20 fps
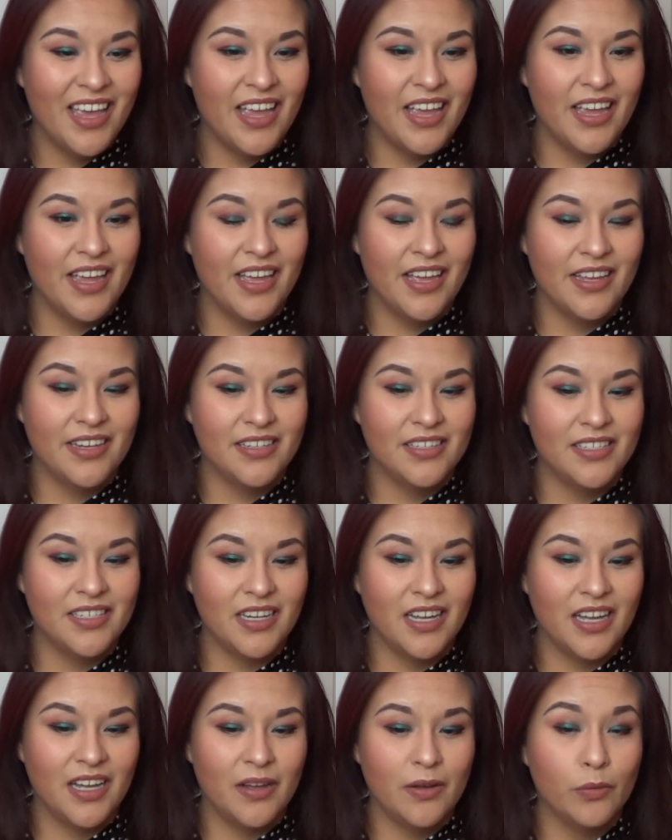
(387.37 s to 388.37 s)

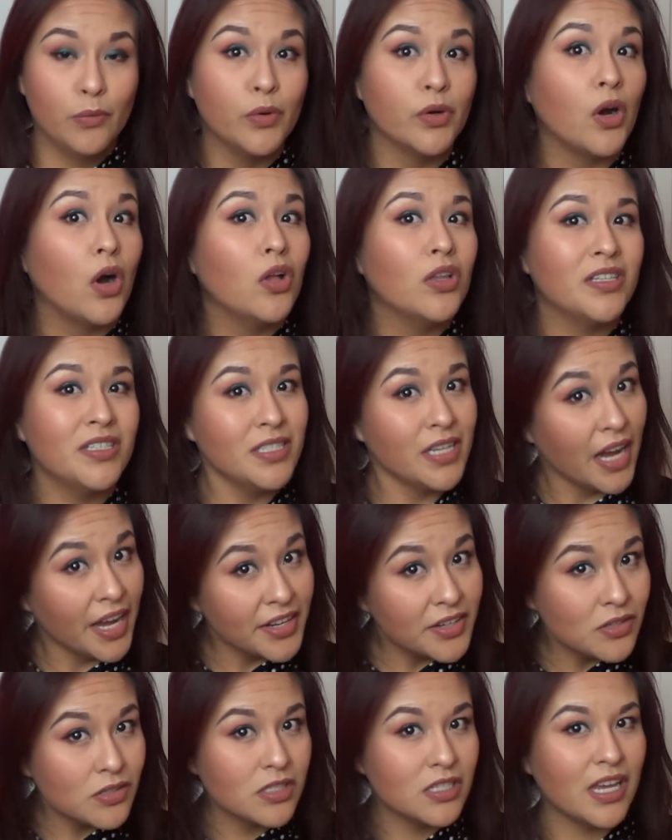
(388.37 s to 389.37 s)
and we're all
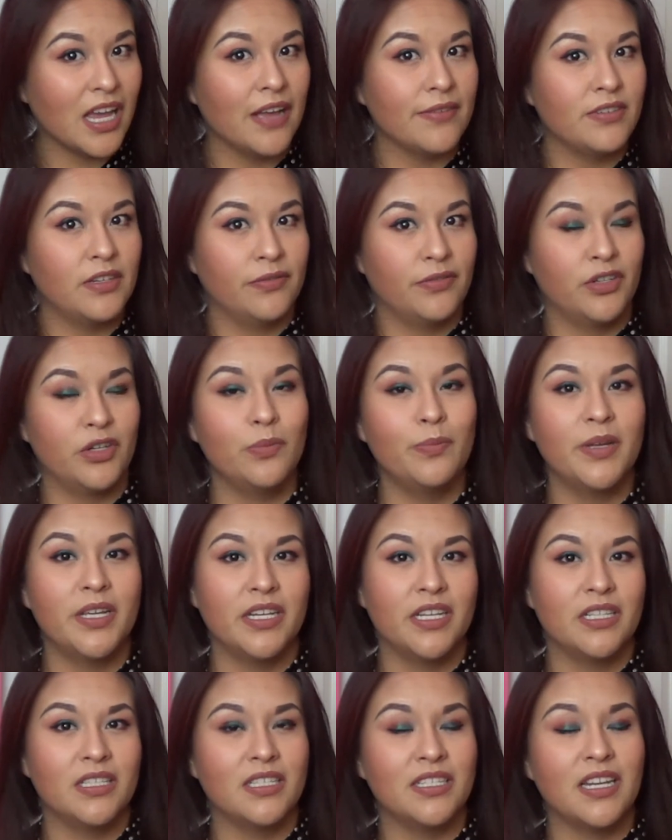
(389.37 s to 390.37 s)
entitled to have different
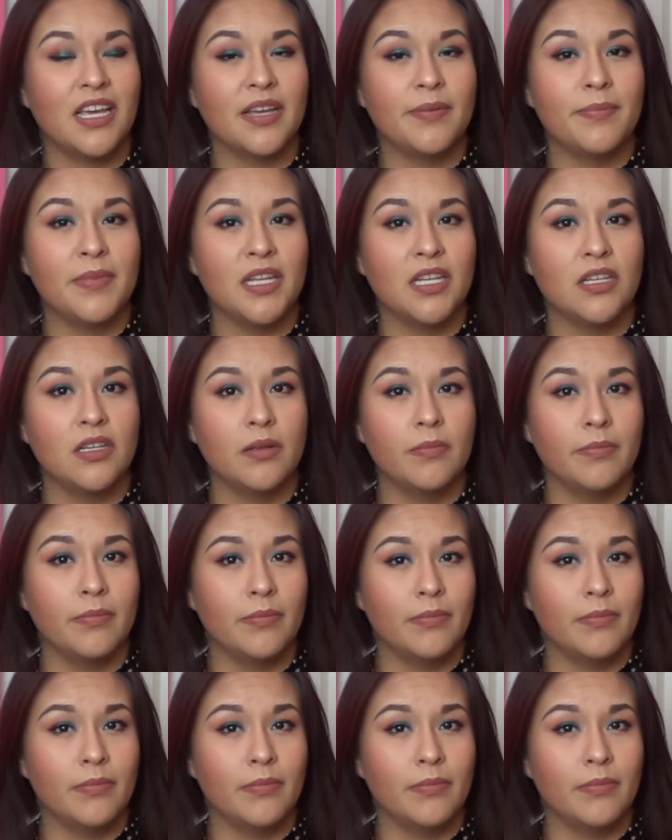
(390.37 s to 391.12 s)
opinions, and I mean